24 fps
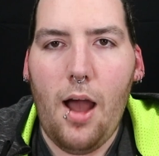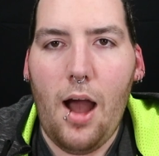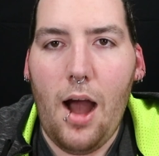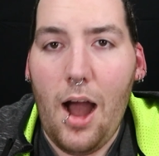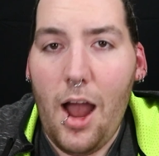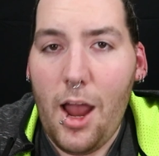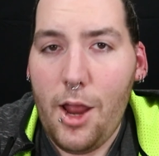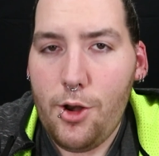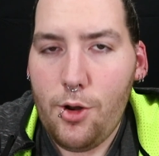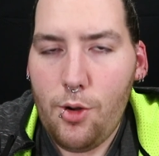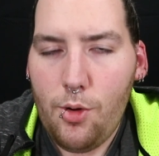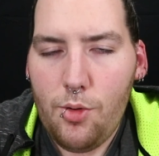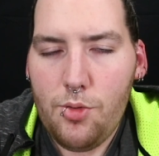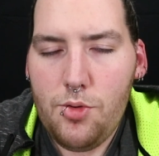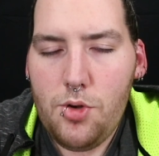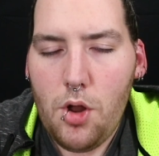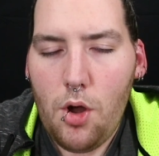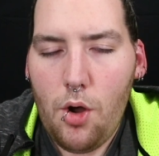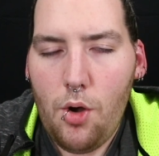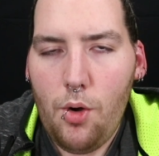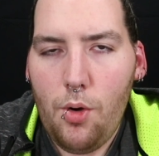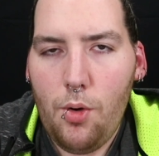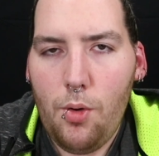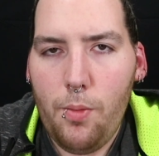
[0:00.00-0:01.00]
I don't
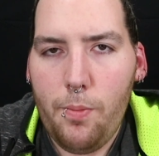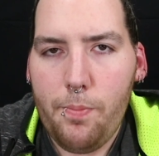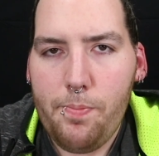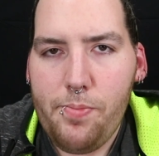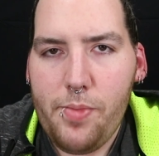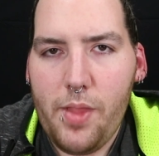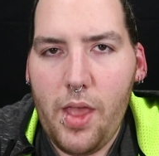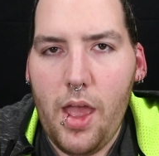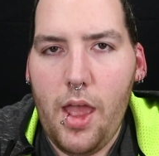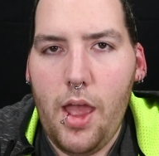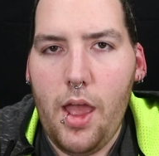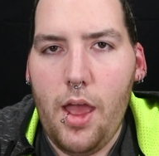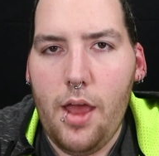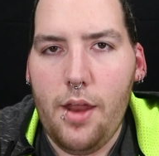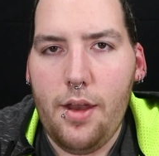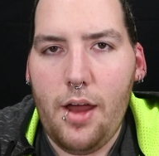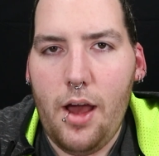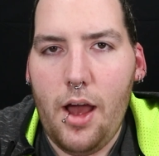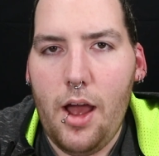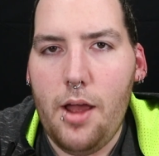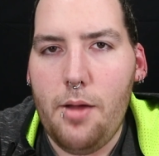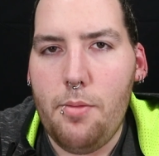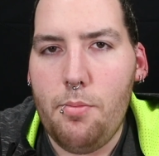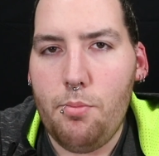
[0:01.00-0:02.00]
know, and
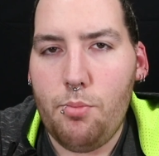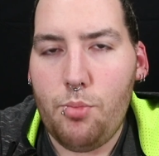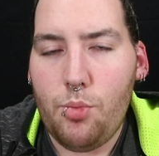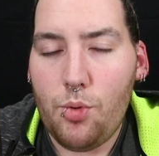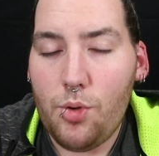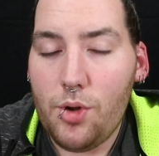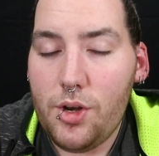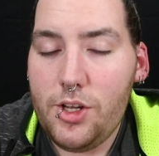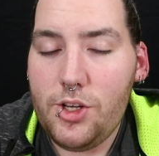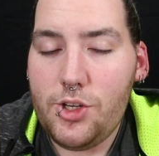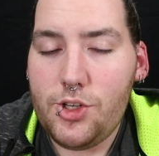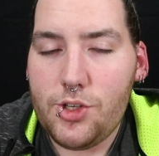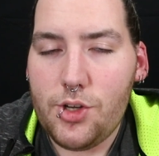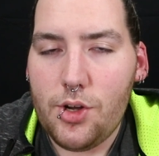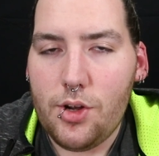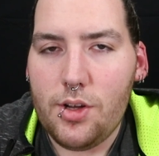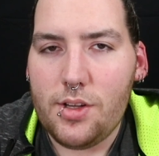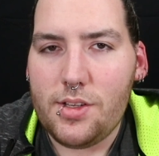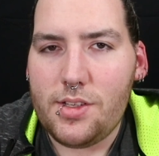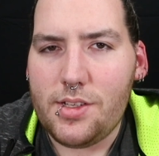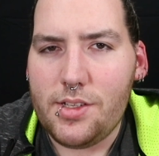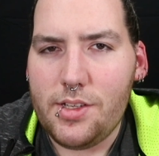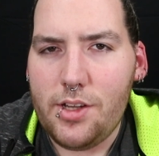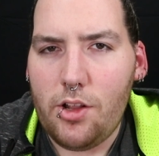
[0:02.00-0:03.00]
I'm pretty sure
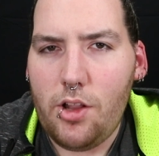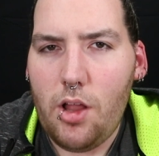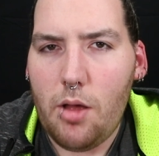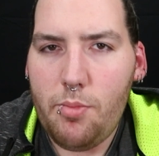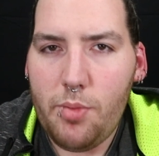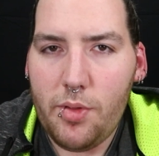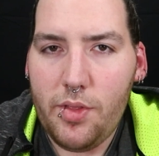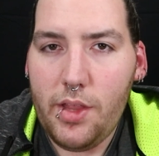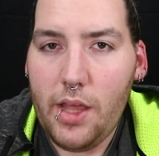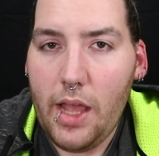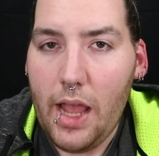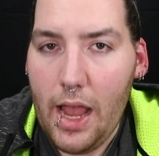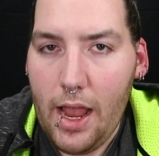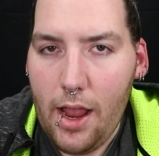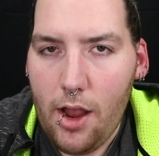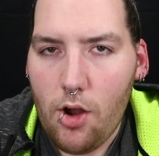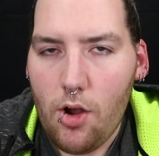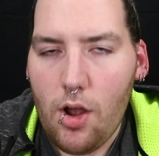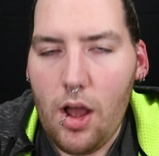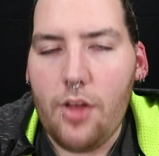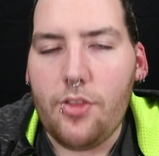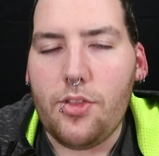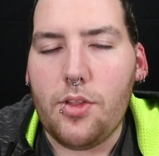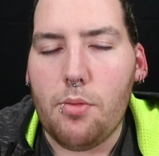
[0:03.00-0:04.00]
it's still up in the
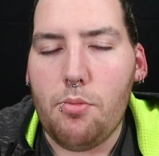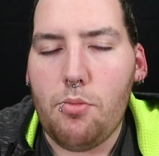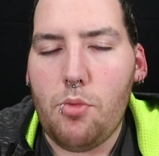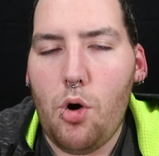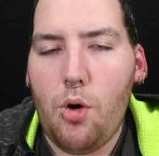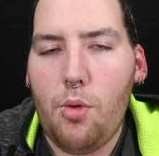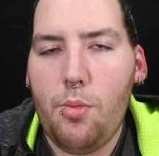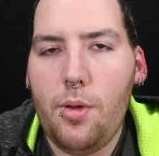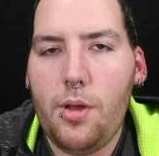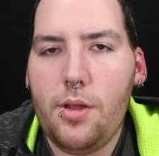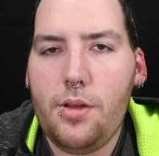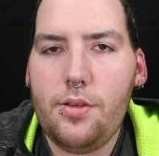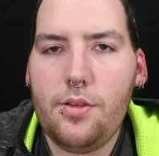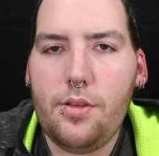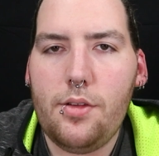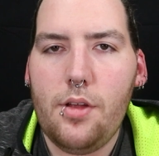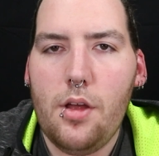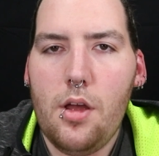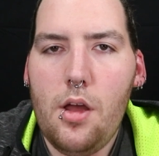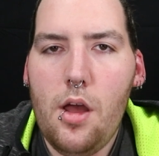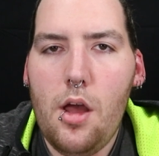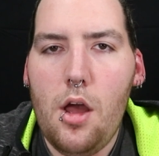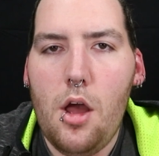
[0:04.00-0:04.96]
air at the moment.